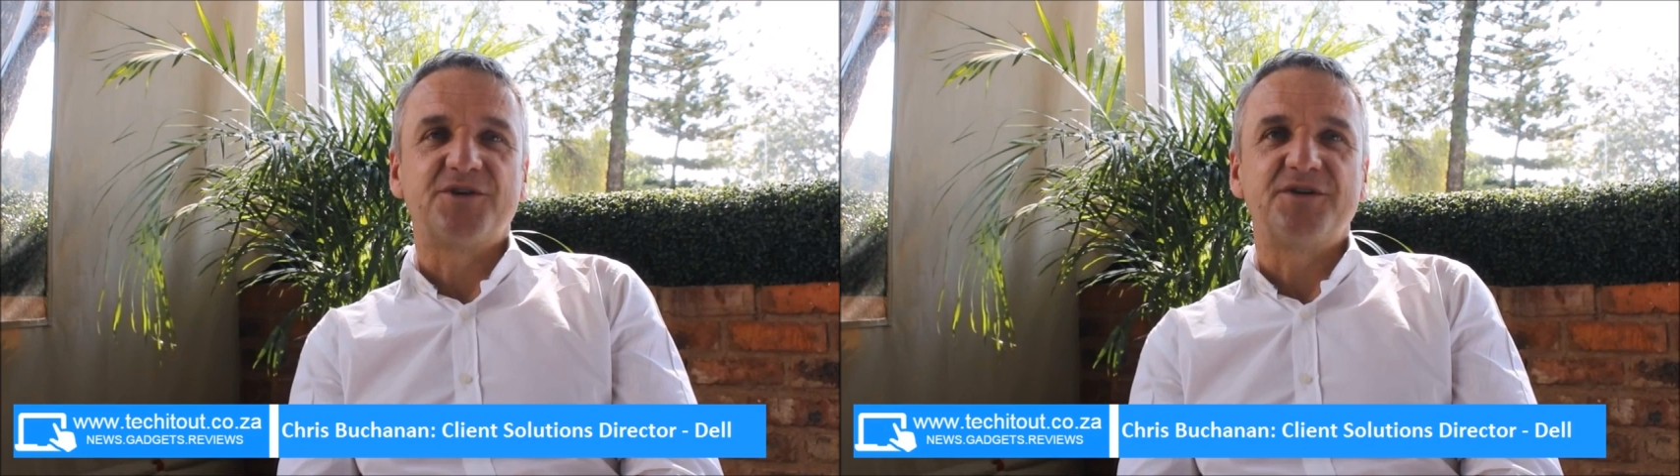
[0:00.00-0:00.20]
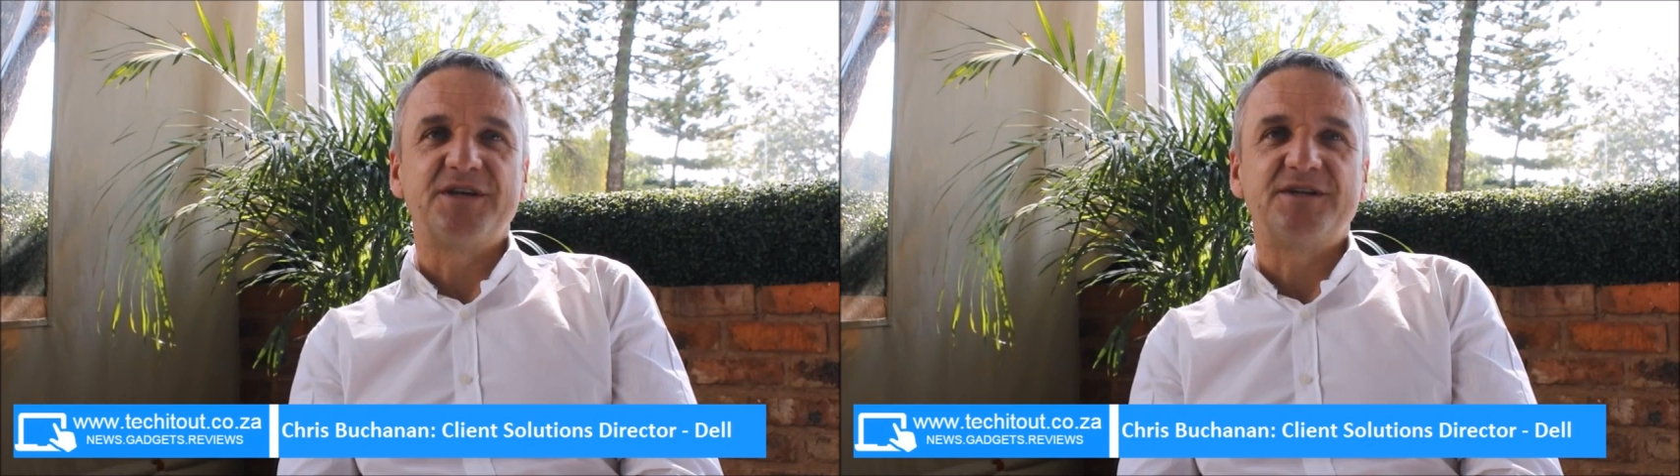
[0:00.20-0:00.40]

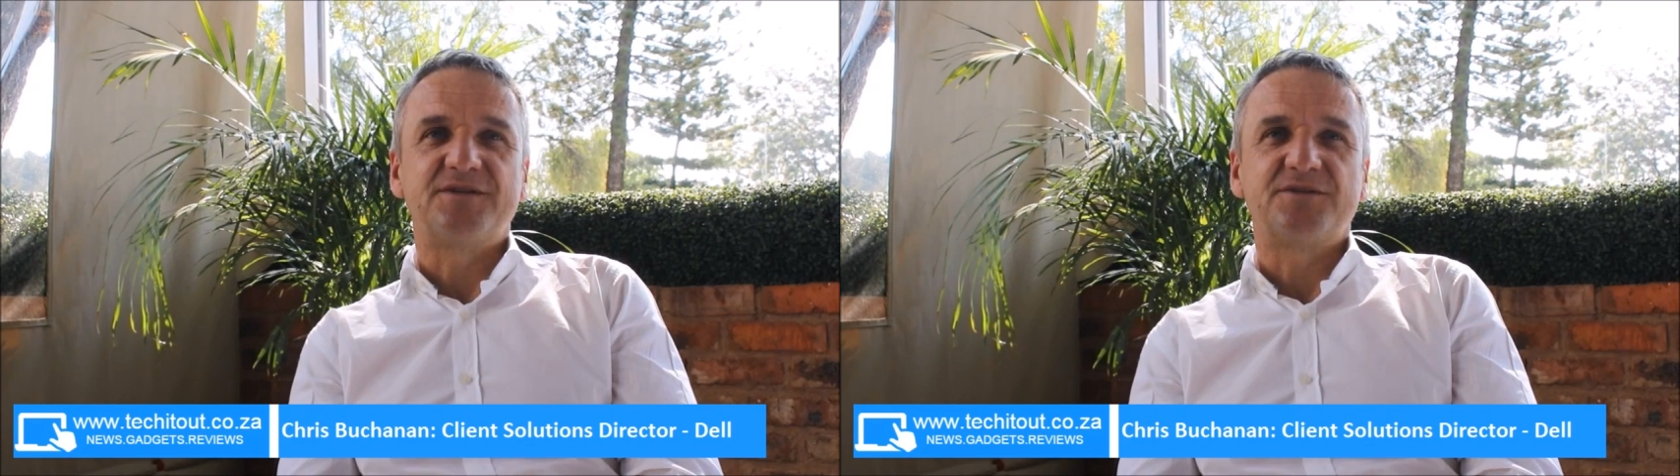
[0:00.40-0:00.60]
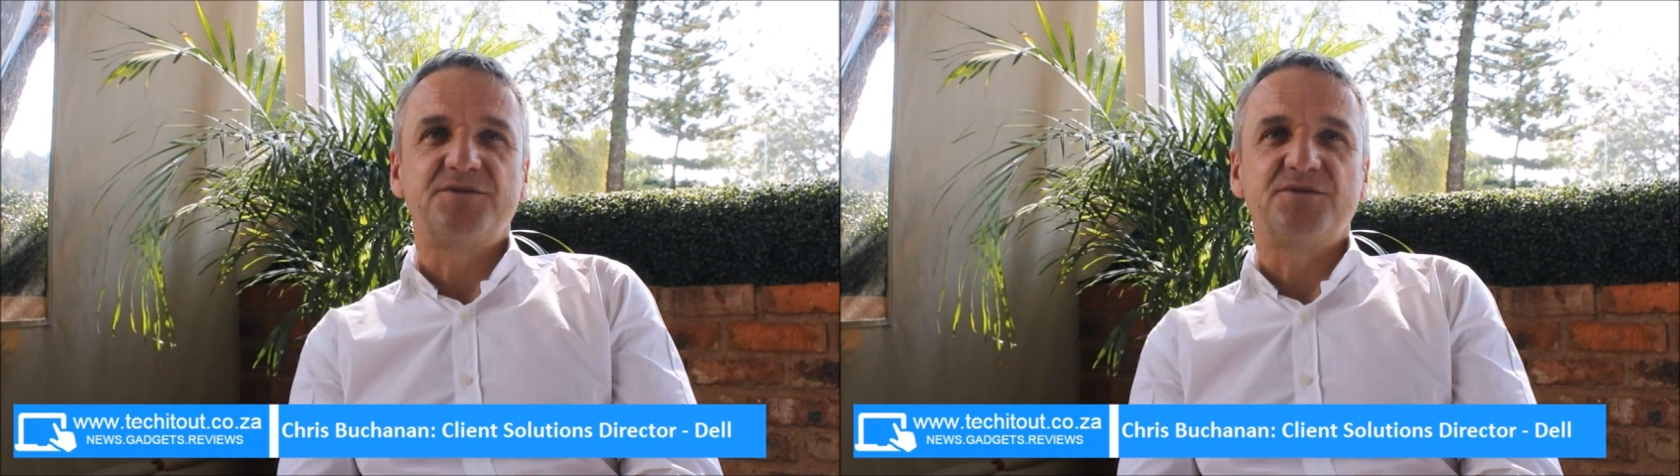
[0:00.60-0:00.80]
don't need
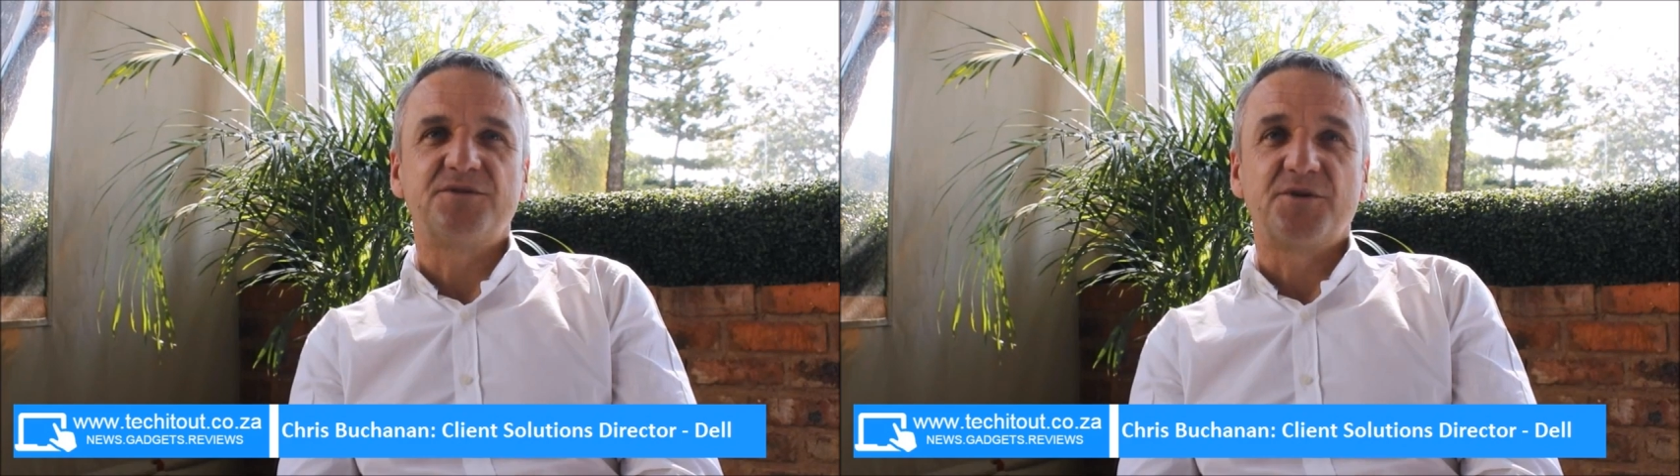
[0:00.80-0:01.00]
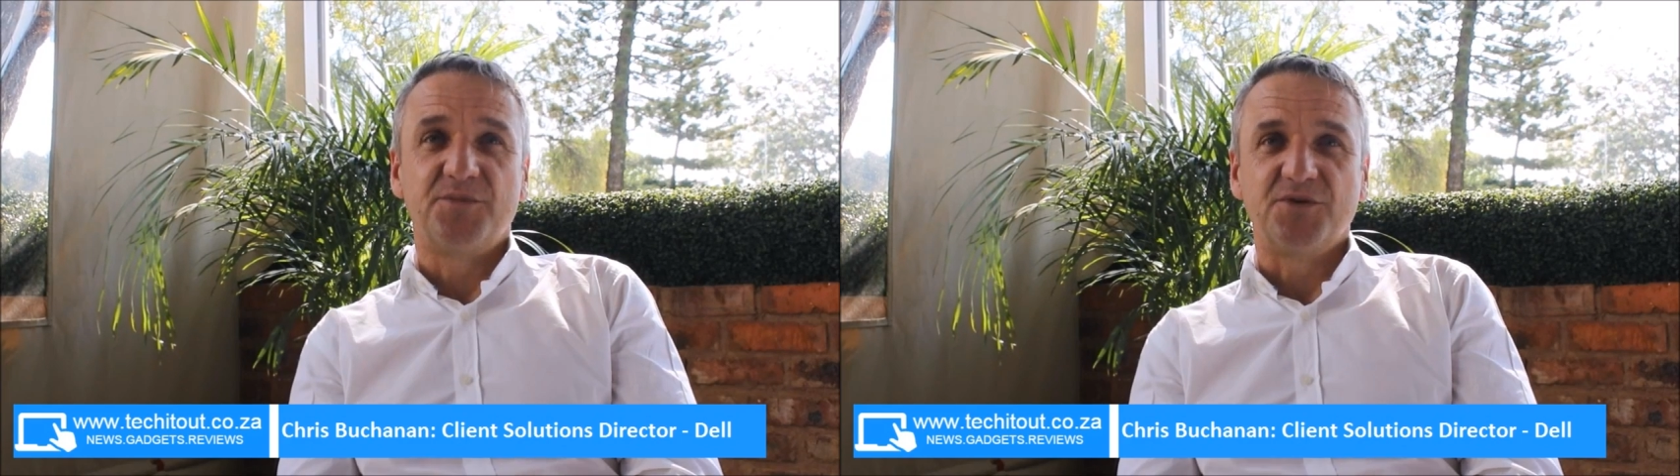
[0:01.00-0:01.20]

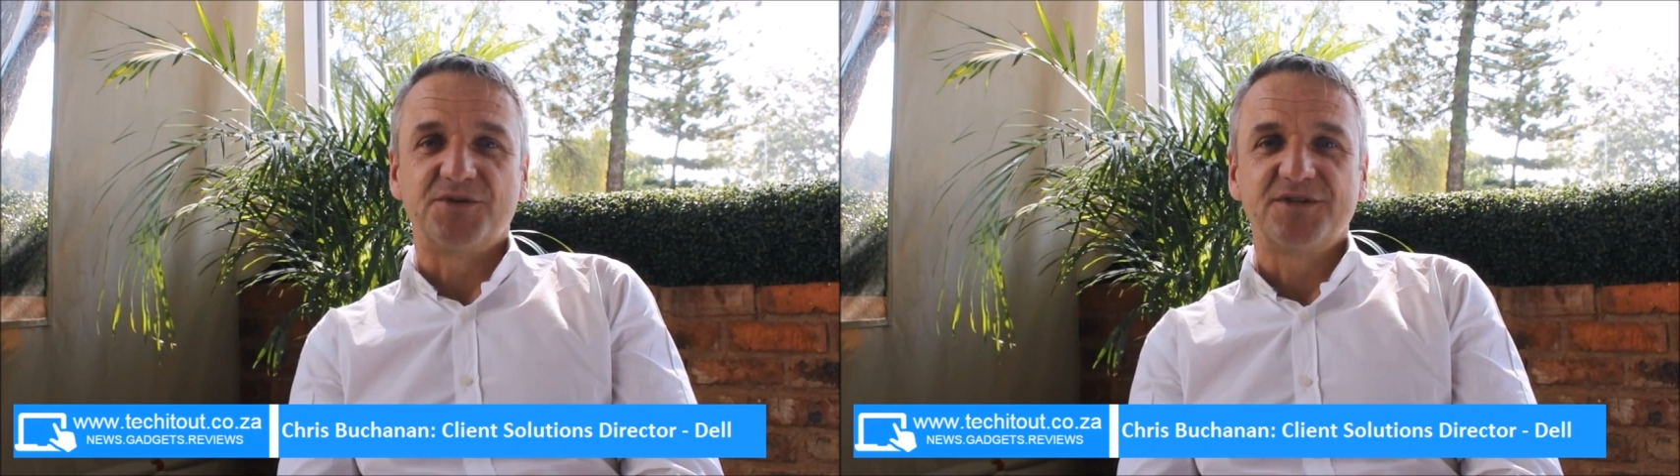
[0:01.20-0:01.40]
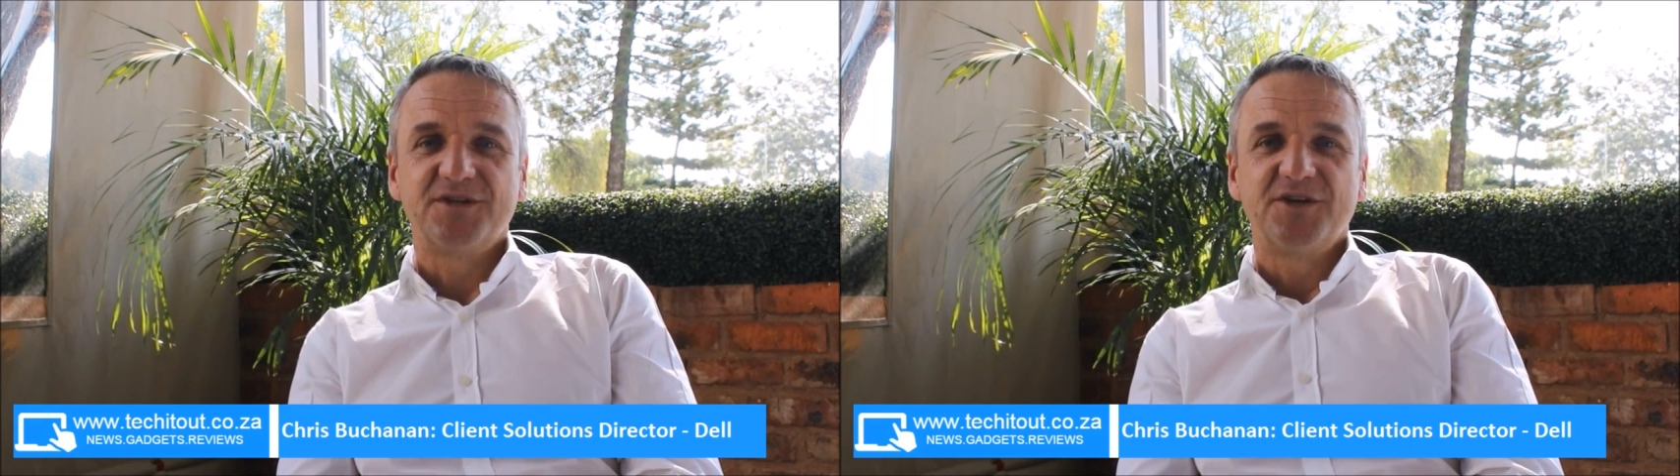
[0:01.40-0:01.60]
to commute,